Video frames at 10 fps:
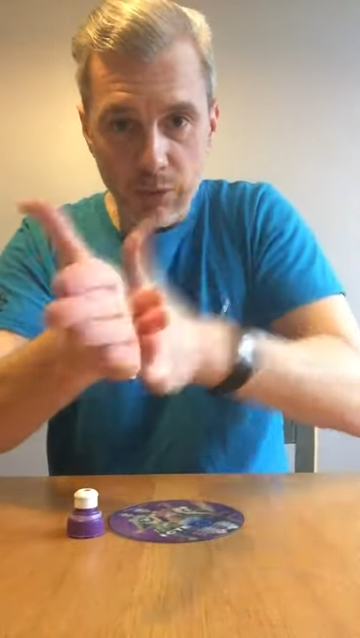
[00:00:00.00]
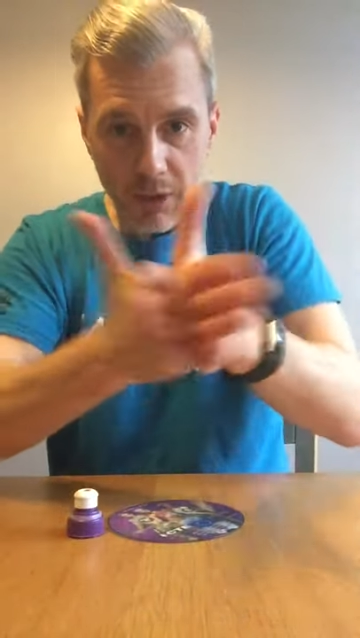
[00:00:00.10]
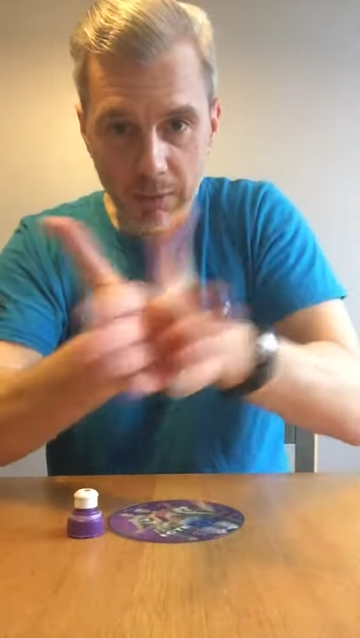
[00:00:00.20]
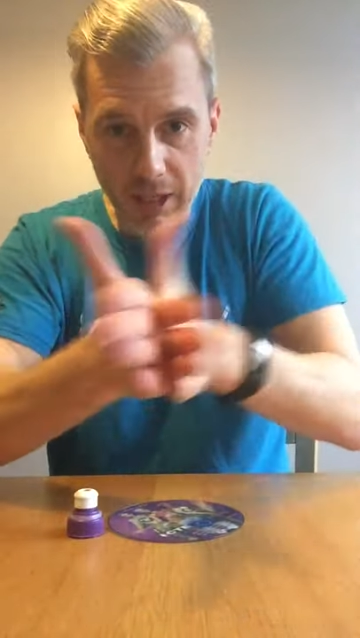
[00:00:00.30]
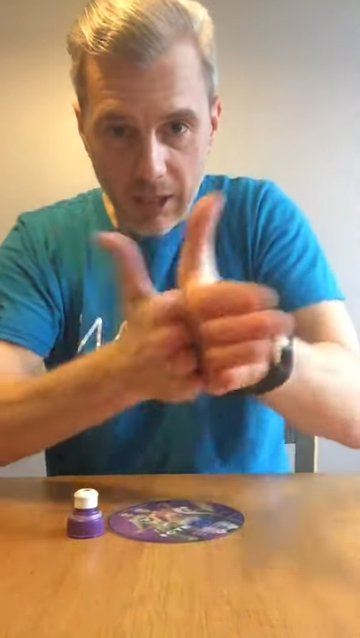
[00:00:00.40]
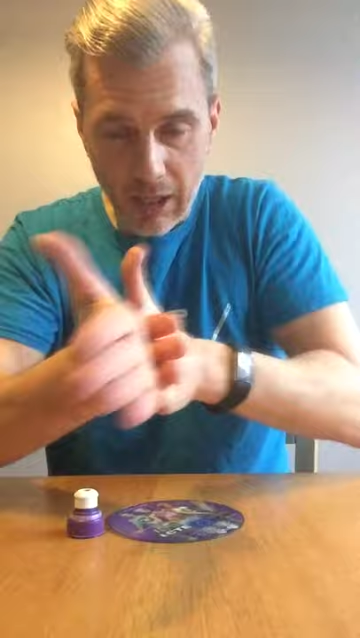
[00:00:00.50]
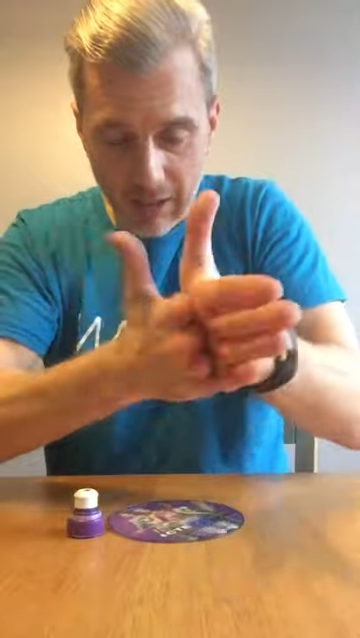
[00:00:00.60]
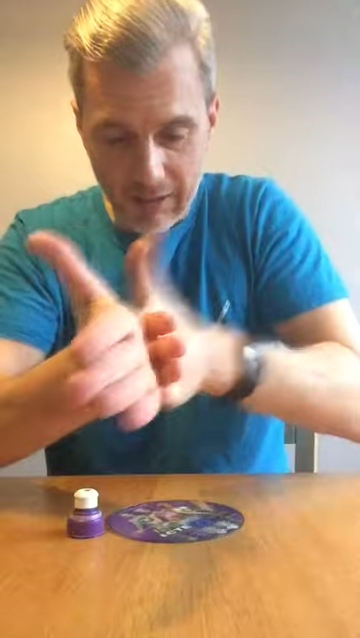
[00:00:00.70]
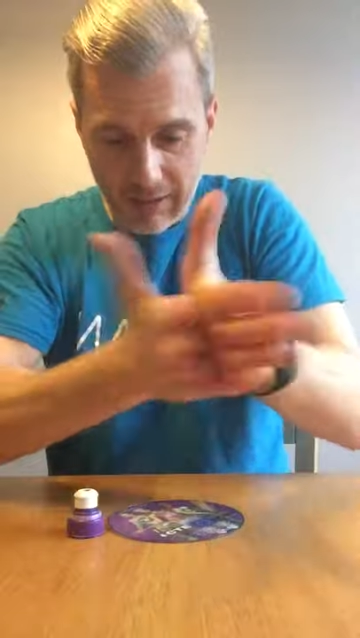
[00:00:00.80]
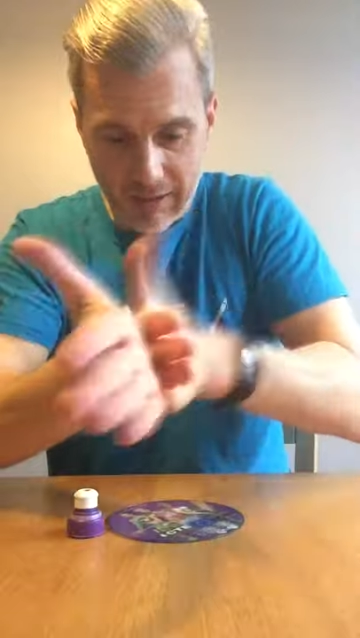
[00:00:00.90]
We're gonna make
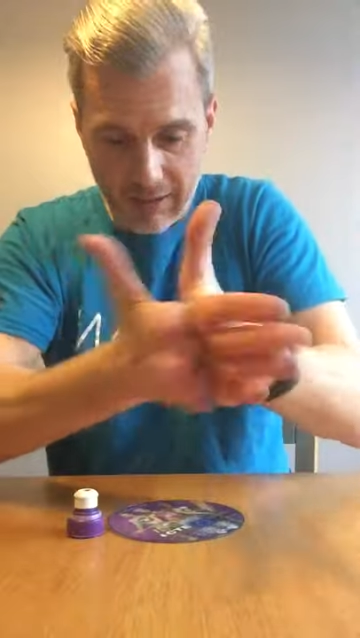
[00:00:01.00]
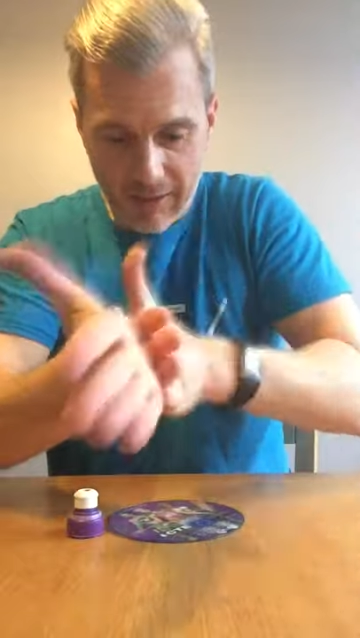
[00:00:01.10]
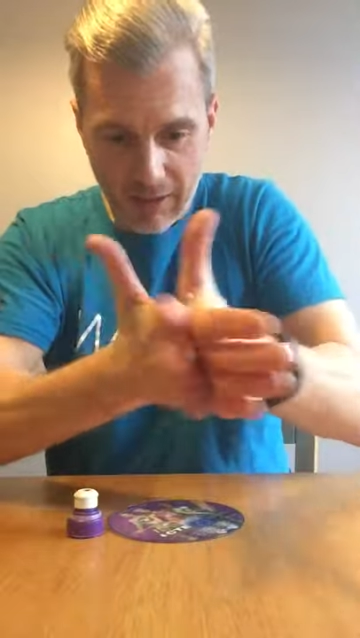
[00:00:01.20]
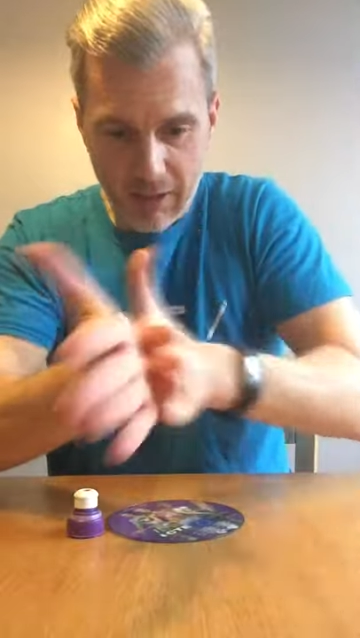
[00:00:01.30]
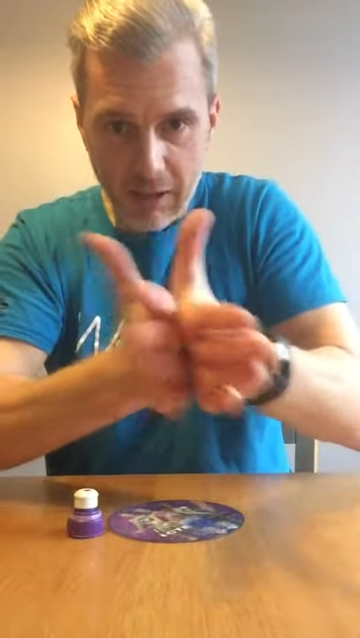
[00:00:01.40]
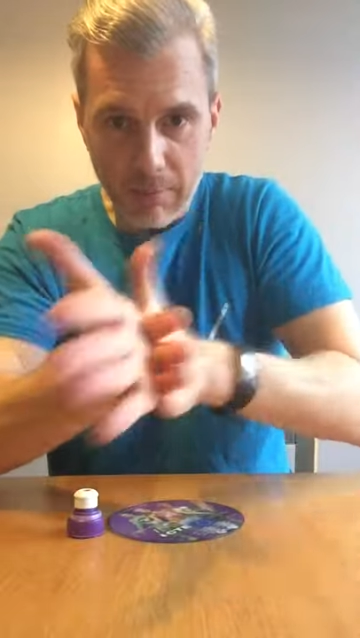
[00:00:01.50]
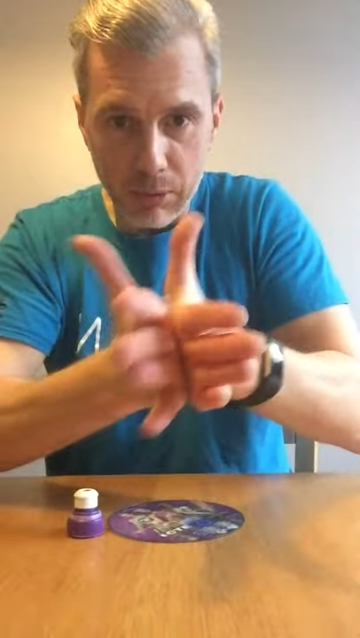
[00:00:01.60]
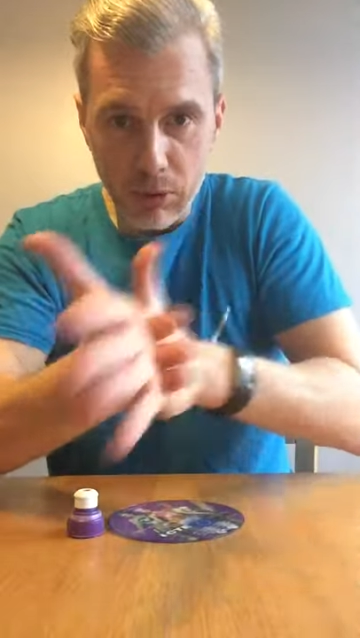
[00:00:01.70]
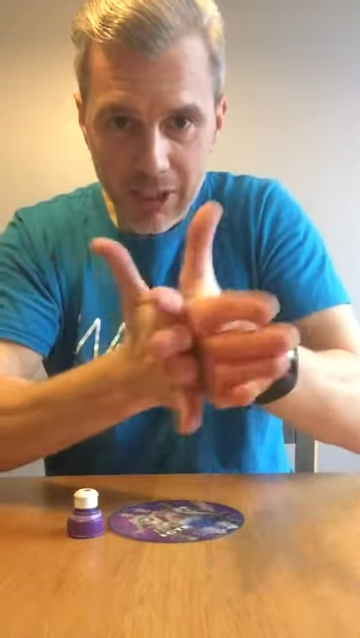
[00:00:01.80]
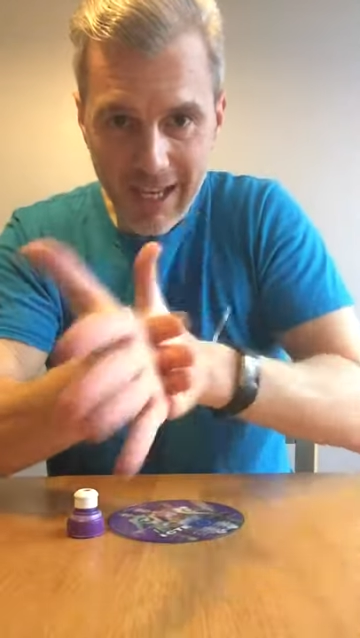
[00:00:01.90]
a
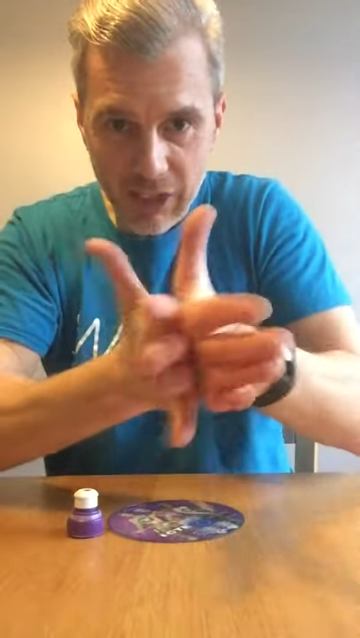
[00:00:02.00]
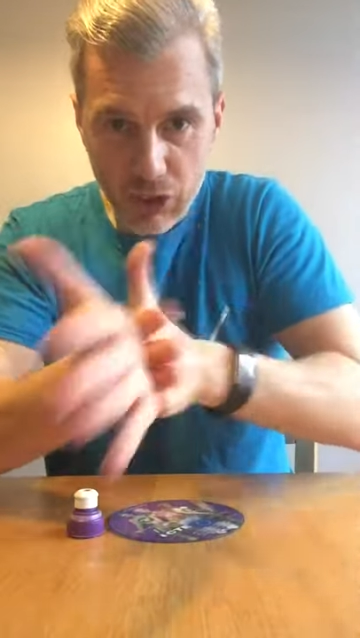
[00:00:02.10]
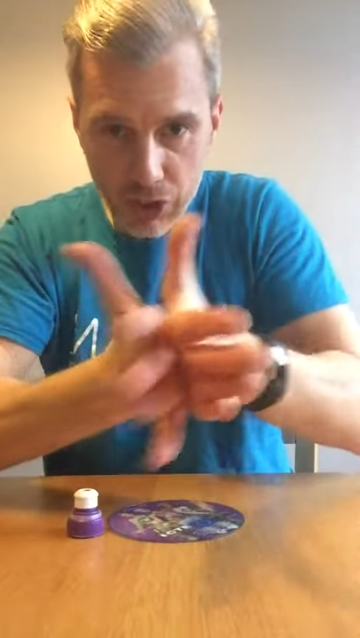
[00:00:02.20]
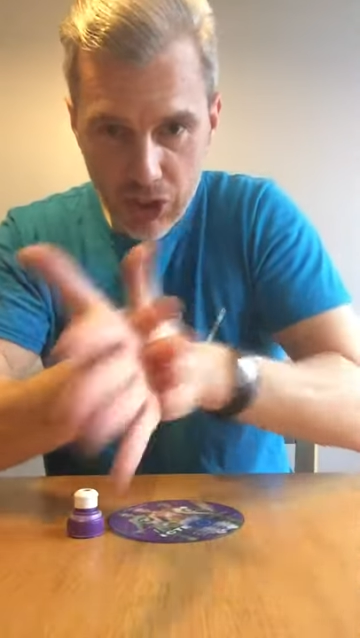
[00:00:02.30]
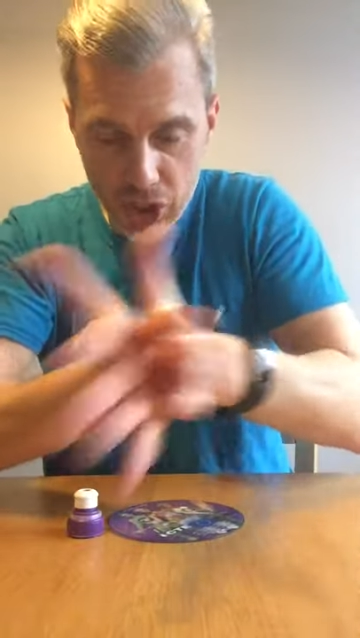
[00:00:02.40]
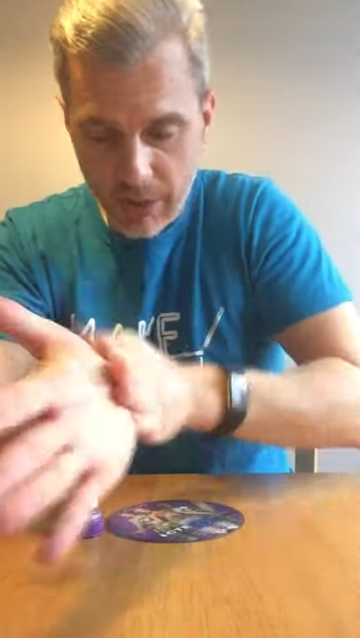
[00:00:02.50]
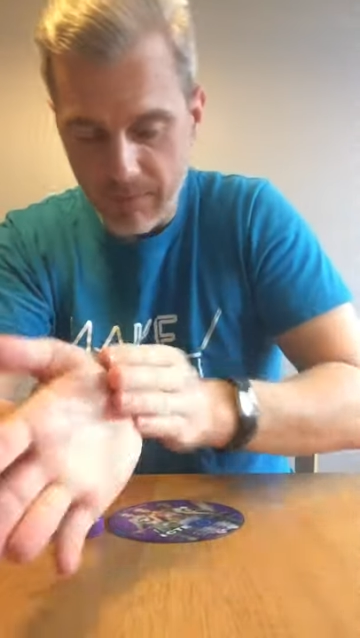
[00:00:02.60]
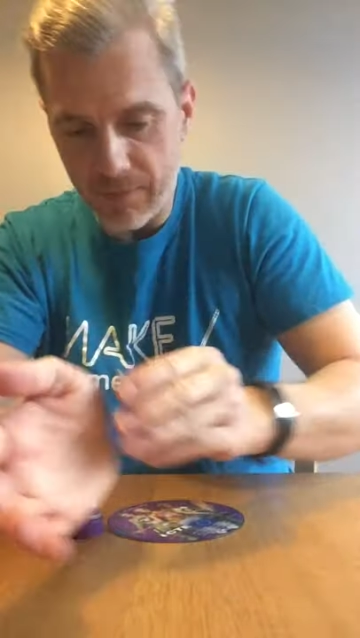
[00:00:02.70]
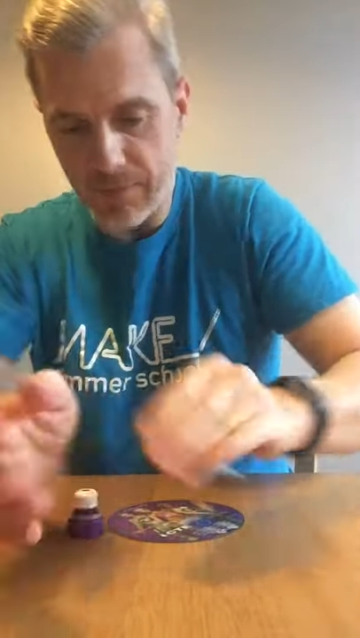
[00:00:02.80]
blu-tac sausage.